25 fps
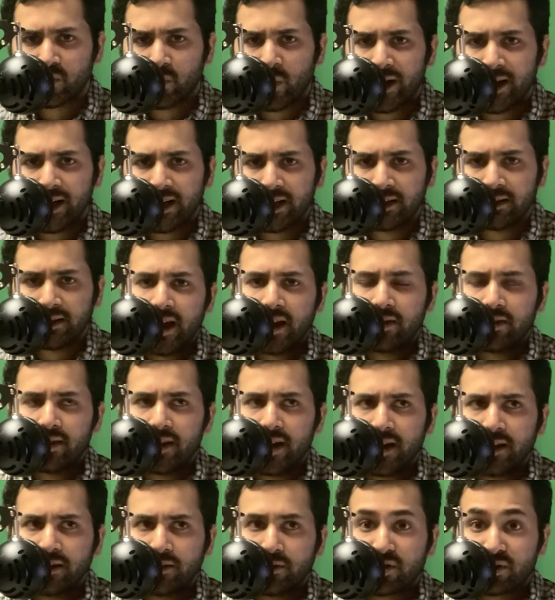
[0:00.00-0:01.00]
Wayne. And
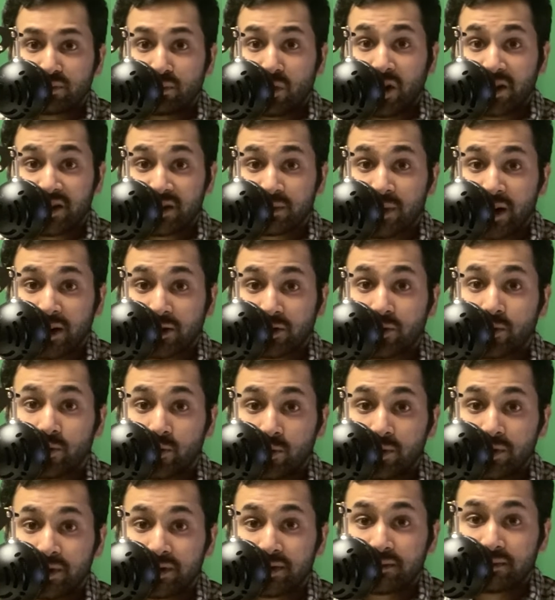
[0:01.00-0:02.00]
then there's Mark Spector,
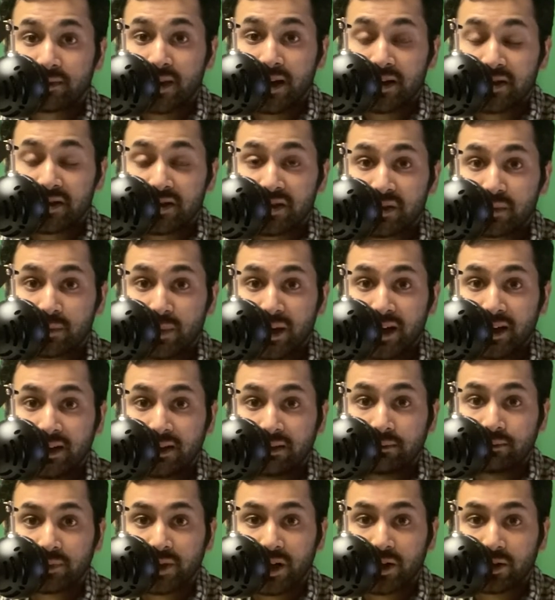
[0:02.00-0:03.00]
that is his
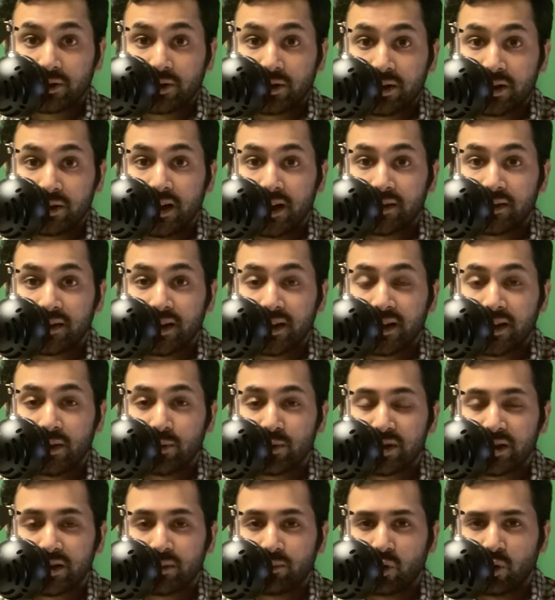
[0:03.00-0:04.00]
main character. I think he
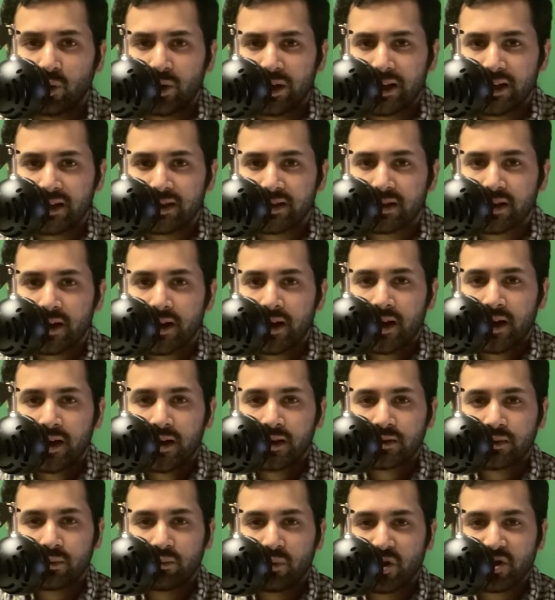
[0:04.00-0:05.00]
was in the Marines,
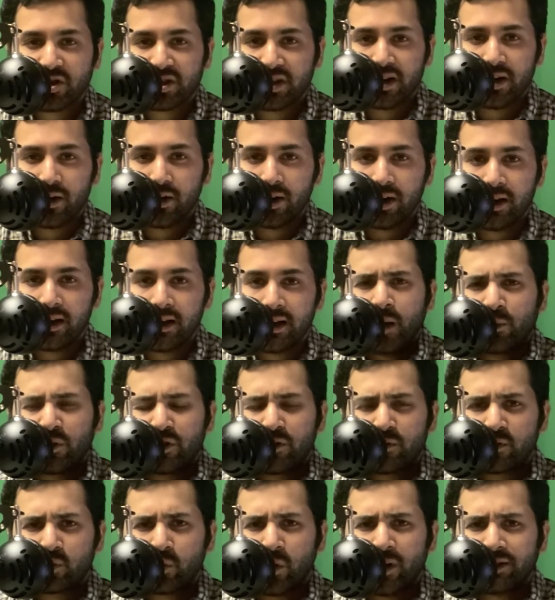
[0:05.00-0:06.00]
a mercenary. But
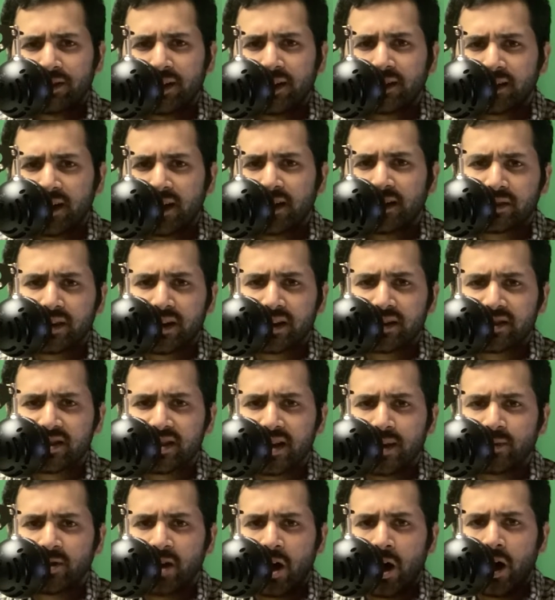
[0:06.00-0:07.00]
there was one thing that I think
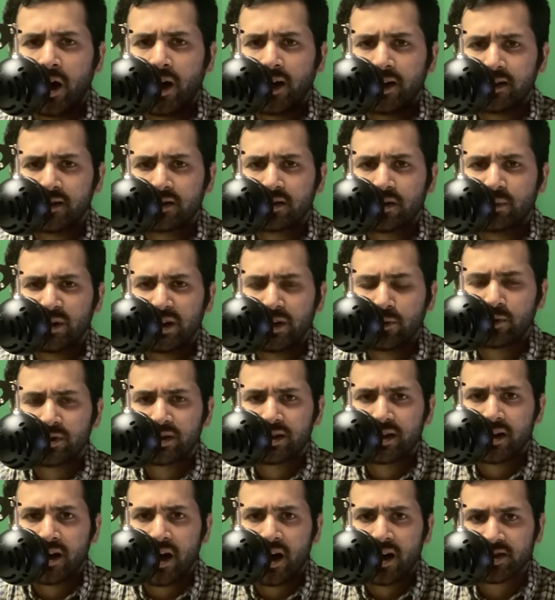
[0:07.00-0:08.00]
seemed odd to me, was
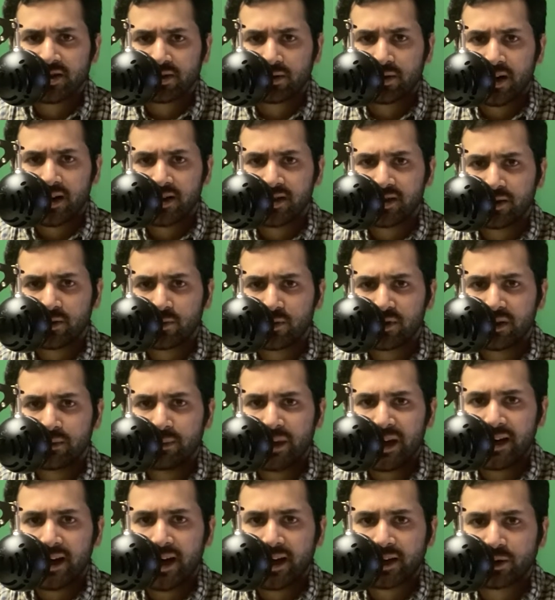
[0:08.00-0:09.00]
that Oscar Isaac, who's the
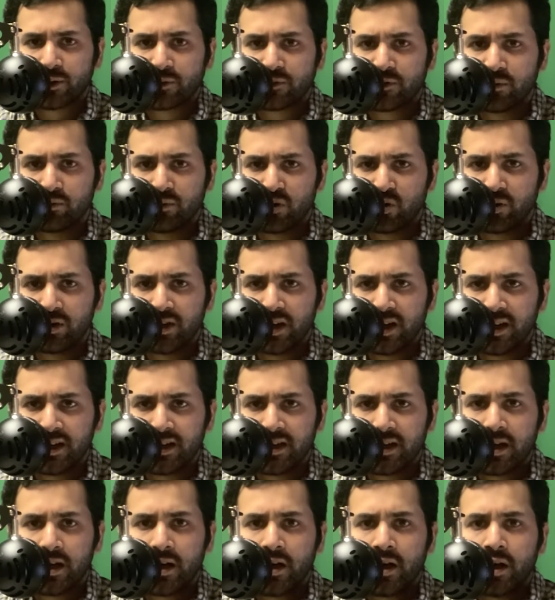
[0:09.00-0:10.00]
main actor from Moon Knight,
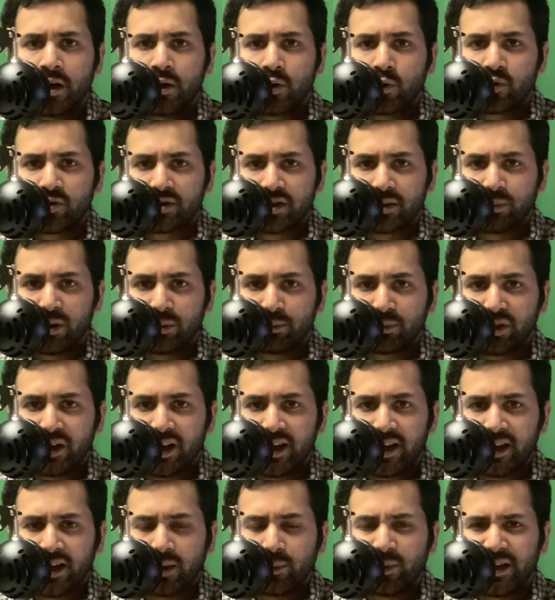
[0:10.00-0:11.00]
who was going to be
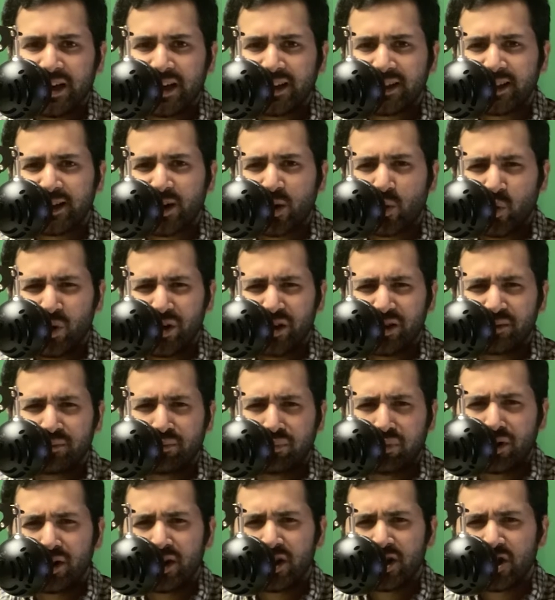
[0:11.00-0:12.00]
playing him. He had like a weird
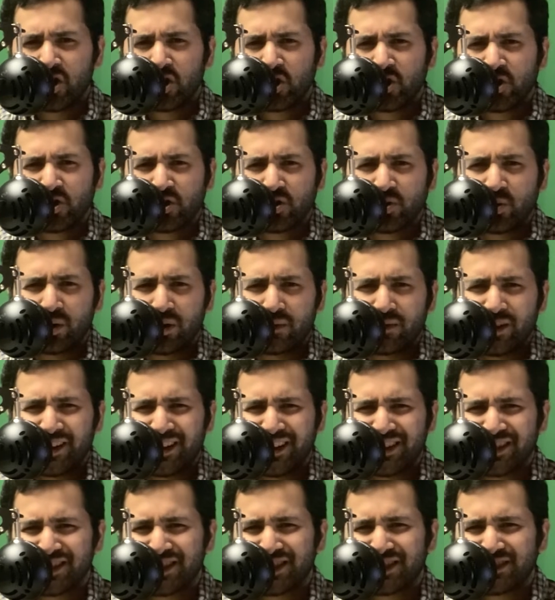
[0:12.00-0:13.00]
British, sort of, I
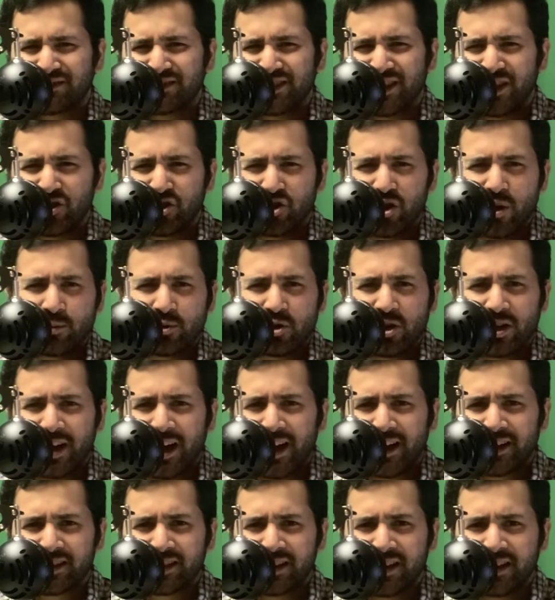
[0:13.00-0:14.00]
guess, Egyptian
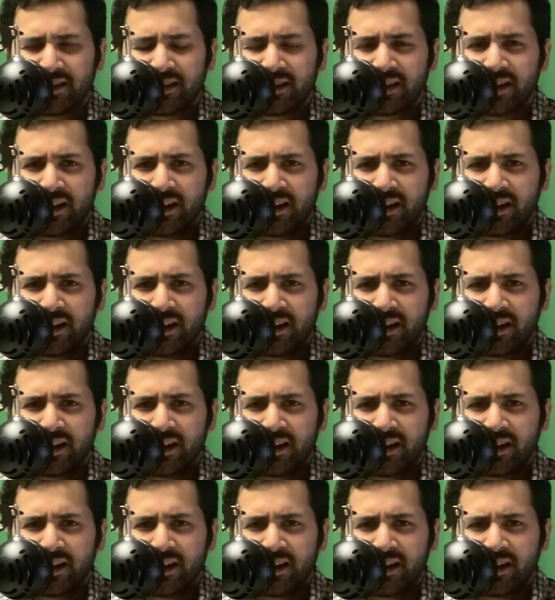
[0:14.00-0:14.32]
accent.